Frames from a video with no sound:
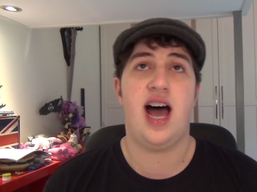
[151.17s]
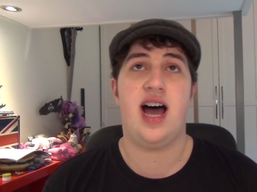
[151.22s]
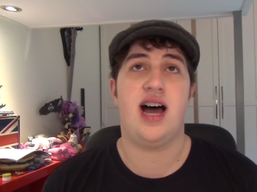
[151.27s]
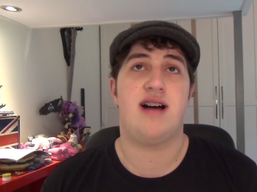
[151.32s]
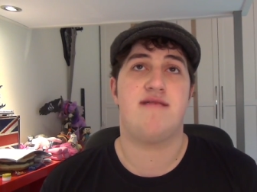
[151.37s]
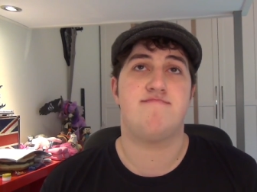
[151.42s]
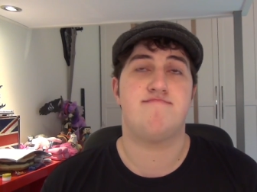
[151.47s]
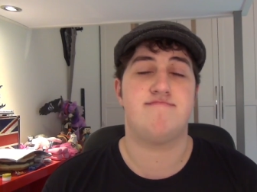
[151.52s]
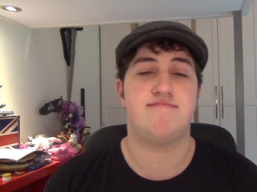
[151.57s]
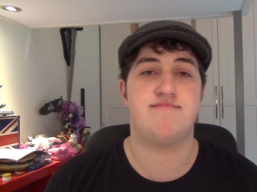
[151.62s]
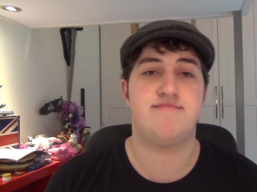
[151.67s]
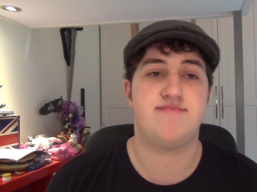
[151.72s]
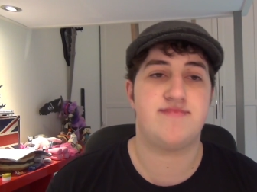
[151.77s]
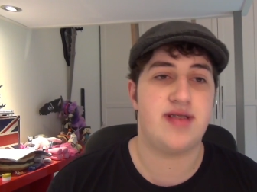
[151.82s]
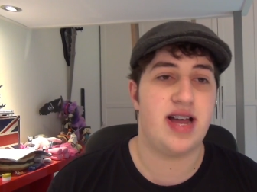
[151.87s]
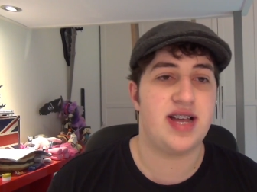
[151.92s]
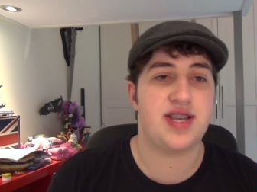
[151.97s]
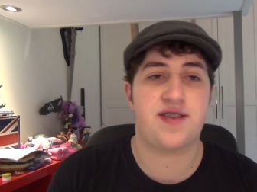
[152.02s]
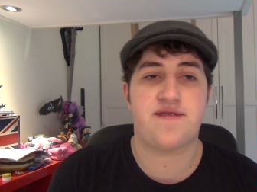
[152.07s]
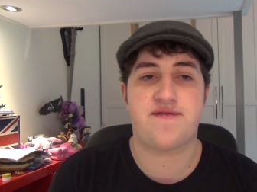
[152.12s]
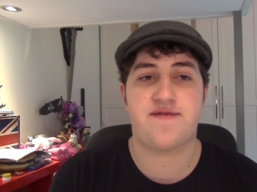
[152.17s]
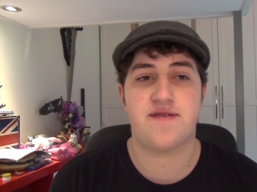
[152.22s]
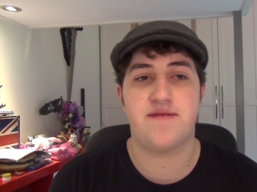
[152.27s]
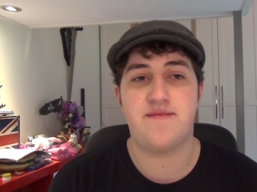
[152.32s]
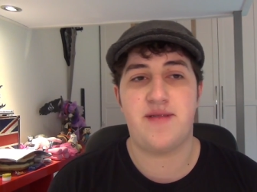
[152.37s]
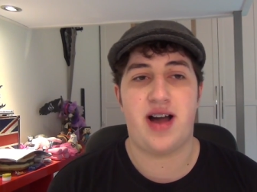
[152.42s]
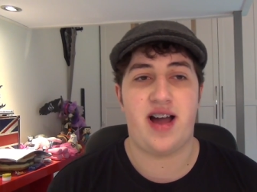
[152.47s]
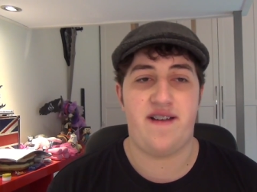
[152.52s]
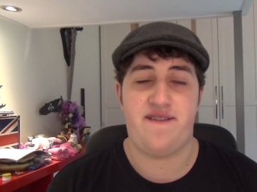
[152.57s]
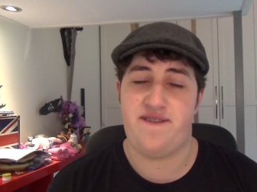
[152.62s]
Um, as for
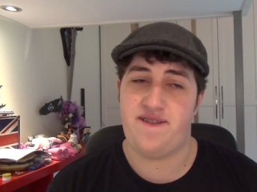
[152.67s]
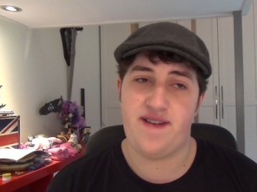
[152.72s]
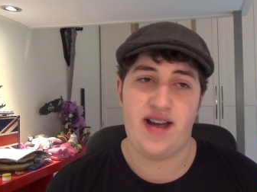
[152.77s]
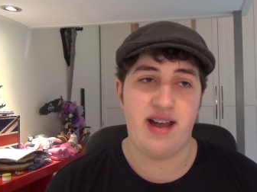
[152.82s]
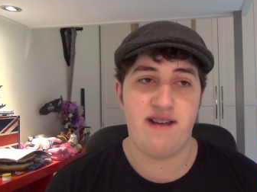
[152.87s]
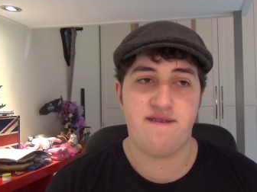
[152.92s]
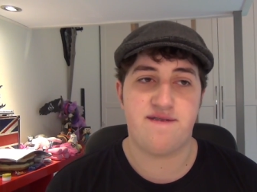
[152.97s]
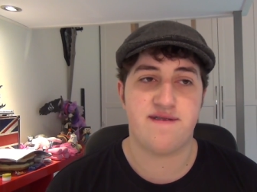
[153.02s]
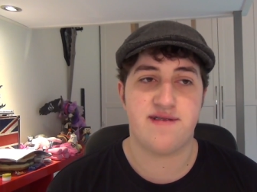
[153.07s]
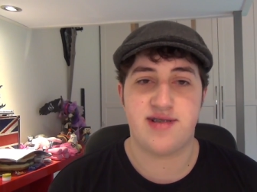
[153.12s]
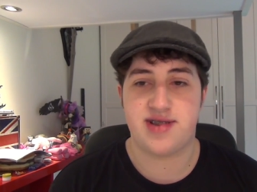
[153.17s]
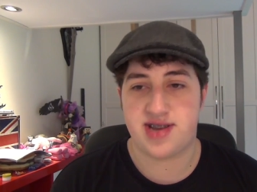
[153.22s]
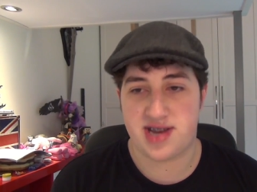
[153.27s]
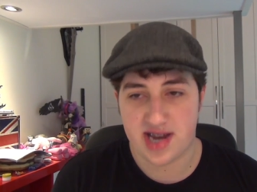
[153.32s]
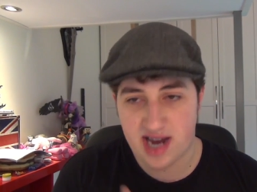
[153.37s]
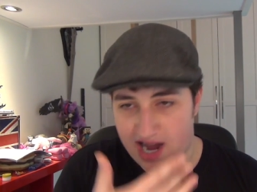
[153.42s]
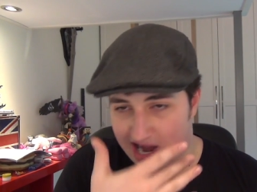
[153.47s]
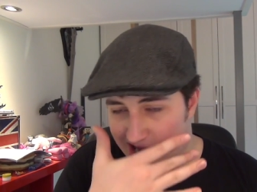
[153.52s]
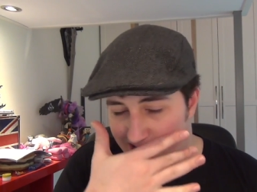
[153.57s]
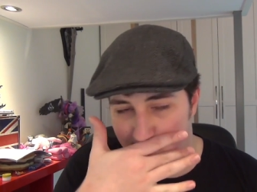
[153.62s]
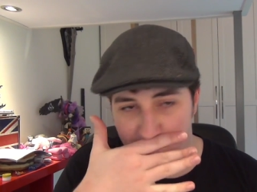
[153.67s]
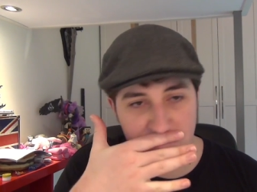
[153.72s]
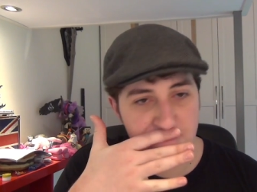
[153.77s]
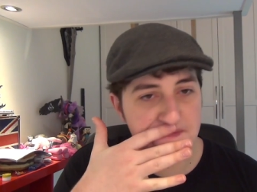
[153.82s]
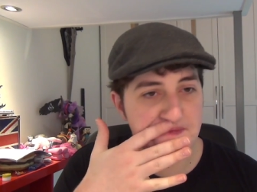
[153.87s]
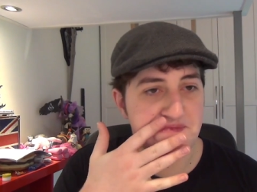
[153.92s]
my favourite, um,